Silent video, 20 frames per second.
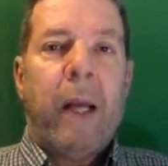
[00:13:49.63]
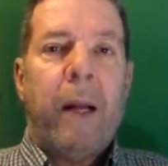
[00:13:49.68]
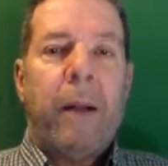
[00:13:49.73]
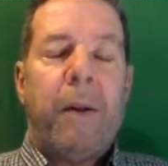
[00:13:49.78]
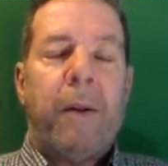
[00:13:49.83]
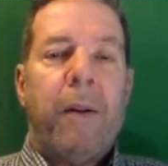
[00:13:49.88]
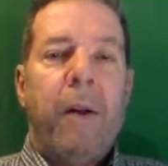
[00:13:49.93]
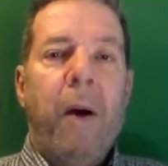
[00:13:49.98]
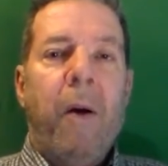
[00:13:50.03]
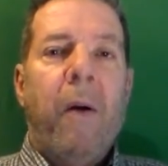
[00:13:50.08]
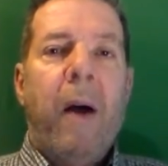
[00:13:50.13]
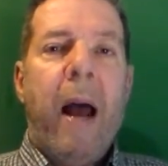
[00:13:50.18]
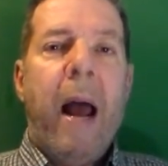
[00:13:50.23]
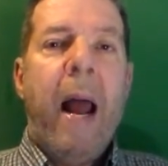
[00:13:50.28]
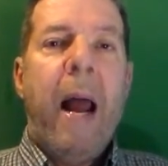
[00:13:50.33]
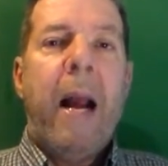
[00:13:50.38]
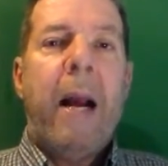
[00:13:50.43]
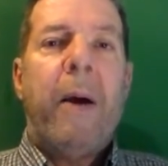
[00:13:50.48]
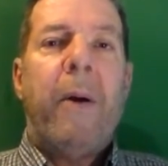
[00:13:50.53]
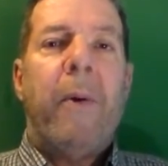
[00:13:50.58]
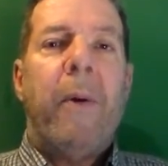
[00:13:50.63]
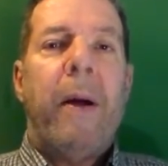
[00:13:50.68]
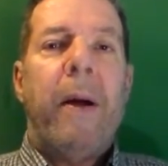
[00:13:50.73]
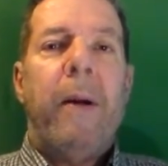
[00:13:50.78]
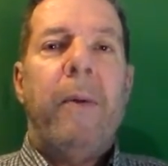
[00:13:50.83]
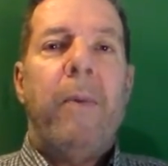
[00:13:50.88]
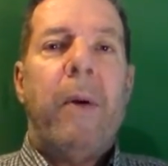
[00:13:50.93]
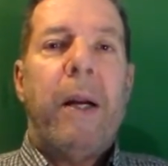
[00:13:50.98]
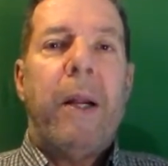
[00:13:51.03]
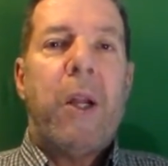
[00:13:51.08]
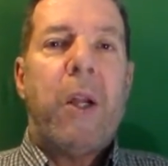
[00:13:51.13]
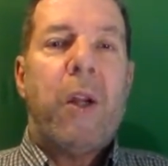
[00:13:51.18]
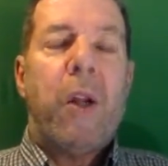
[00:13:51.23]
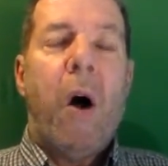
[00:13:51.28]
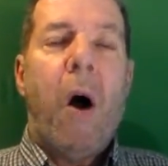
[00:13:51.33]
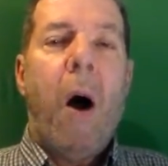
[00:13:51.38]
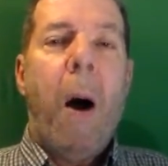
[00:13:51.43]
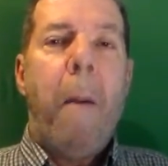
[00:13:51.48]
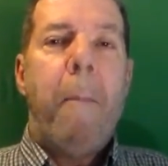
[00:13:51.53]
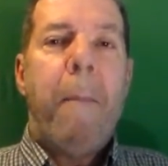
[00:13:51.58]
got so angry when he
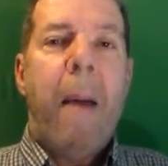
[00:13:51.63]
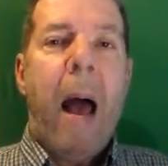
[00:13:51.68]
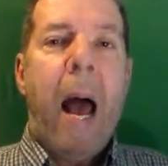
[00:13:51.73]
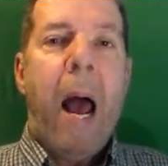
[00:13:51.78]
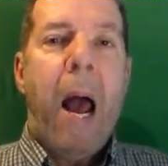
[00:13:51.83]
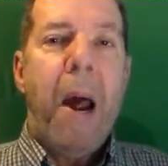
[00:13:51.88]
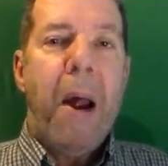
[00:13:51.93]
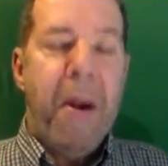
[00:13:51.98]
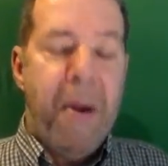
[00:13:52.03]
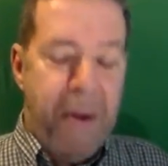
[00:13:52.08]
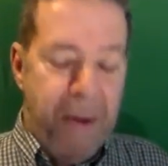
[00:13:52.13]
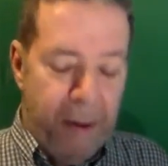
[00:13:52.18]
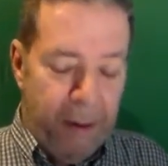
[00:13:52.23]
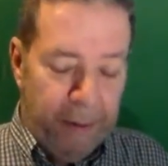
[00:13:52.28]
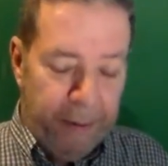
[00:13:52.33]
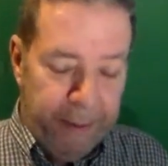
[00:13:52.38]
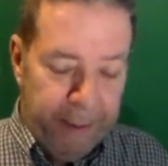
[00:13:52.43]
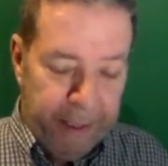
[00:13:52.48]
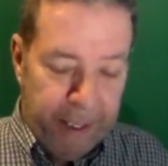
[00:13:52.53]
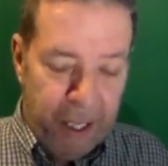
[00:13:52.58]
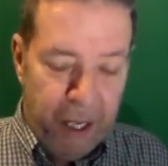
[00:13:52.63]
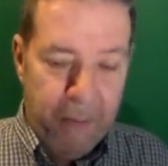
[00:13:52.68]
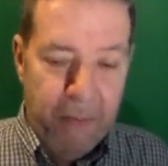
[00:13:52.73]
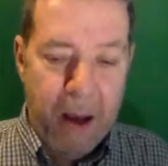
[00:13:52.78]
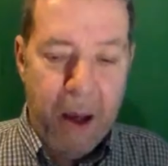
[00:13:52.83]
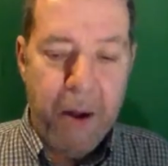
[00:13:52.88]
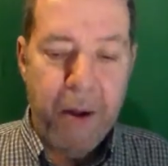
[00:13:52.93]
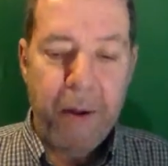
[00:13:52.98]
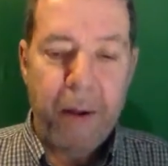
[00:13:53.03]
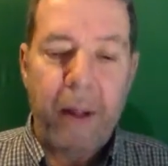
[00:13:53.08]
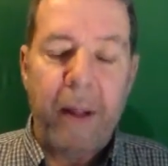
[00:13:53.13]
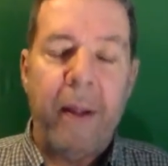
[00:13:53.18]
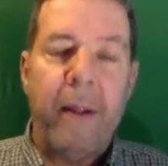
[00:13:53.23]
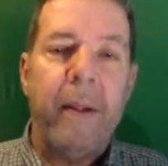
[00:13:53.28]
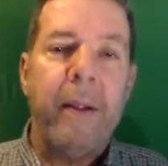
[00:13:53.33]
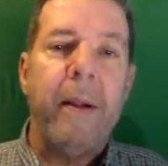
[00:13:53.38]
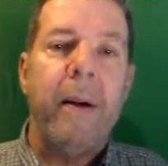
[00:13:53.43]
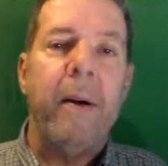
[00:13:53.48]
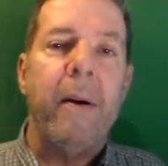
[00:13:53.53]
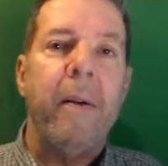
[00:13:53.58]
saw MASH, especially,
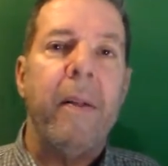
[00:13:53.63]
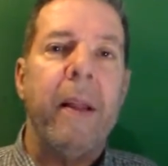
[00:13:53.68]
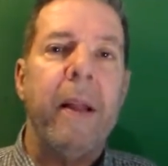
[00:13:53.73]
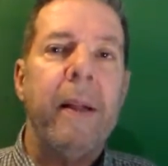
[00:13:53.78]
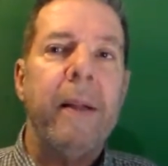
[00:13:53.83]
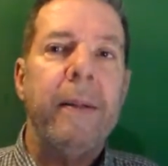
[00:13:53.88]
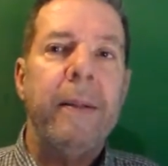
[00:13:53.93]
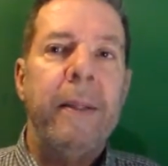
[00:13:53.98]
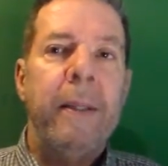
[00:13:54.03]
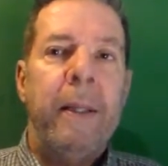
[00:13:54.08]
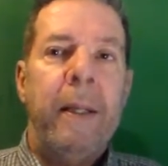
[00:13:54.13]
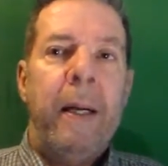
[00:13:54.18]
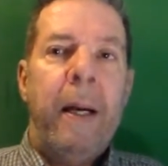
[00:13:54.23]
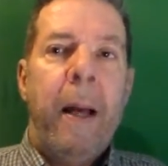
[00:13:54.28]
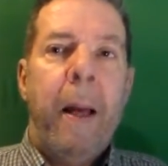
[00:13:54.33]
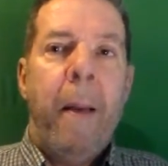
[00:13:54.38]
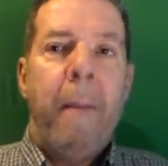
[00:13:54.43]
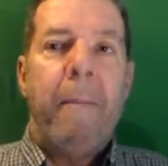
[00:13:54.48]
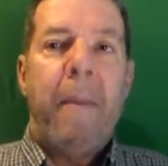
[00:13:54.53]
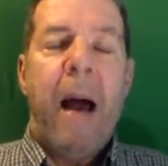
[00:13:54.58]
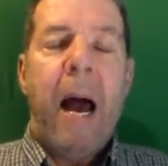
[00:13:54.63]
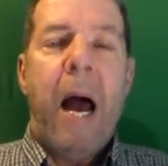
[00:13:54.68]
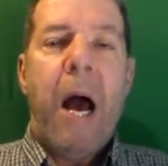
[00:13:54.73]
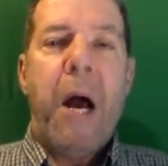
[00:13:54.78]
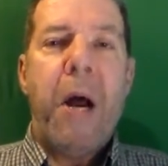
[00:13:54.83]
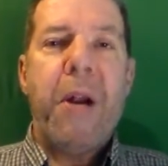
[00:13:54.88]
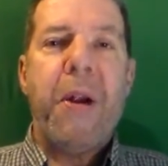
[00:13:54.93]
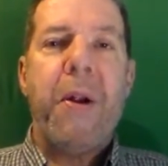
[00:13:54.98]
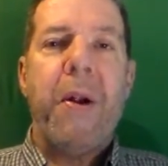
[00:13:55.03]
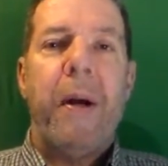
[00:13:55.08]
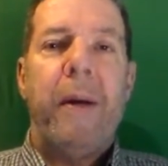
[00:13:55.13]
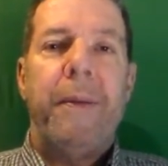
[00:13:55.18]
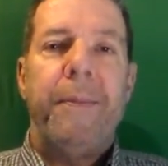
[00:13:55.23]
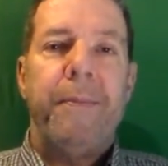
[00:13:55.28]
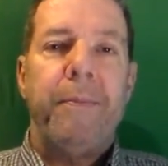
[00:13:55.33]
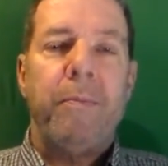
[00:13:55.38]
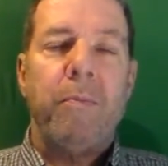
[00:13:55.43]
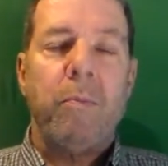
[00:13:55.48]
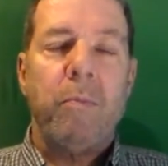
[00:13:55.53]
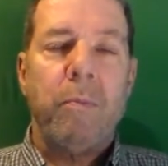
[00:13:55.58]
you know, that MASH
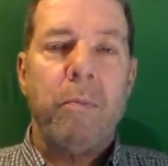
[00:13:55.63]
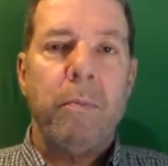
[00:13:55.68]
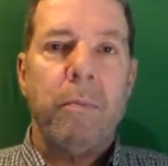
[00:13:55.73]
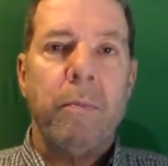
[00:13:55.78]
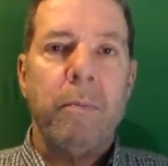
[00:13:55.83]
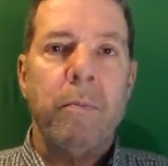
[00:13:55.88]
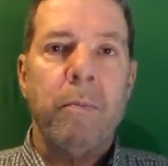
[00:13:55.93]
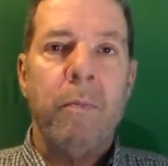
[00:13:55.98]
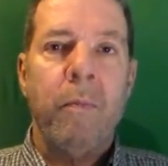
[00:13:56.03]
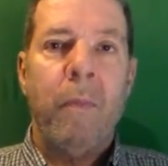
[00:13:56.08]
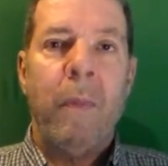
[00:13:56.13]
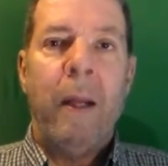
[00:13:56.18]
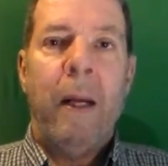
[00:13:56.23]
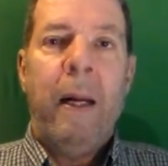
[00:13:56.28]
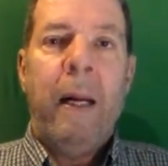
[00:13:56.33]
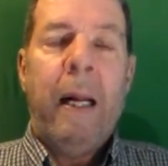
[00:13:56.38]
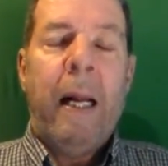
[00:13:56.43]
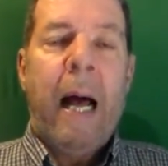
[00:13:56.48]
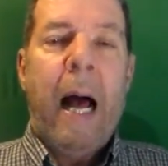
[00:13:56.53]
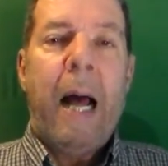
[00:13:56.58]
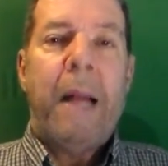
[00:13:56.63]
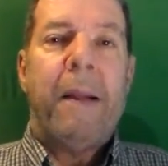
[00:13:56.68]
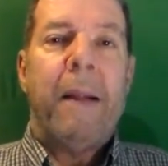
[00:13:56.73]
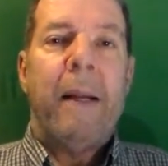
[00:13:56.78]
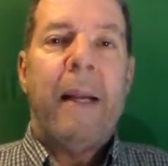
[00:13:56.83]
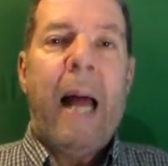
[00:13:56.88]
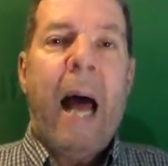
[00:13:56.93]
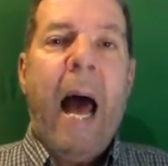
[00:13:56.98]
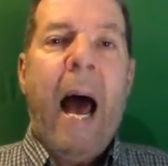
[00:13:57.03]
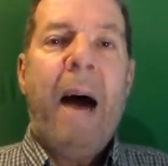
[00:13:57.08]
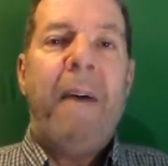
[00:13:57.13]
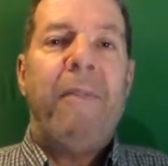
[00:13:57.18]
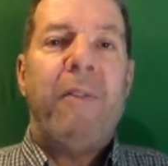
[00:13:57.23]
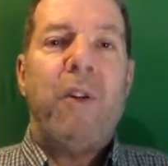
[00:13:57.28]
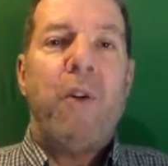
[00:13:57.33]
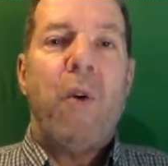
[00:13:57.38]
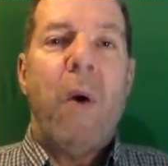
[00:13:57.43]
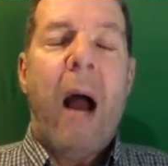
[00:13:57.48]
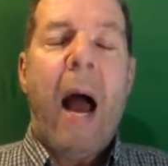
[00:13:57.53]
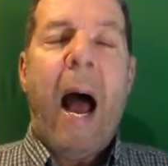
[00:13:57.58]
has a
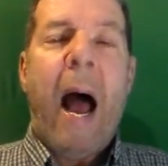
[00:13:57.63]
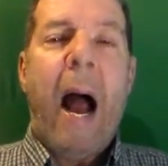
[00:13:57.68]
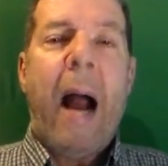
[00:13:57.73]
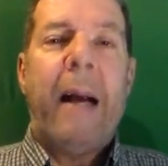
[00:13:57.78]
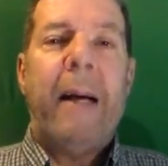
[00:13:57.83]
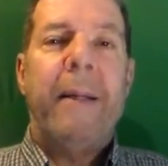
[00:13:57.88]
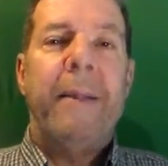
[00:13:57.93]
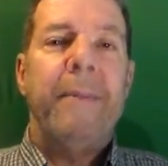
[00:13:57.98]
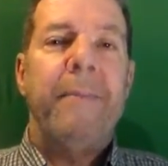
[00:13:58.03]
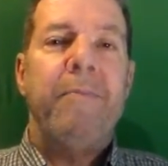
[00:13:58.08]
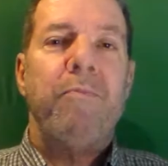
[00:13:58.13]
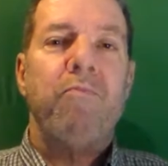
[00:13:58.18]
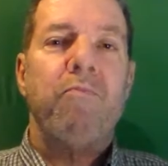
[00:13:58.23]
laugh track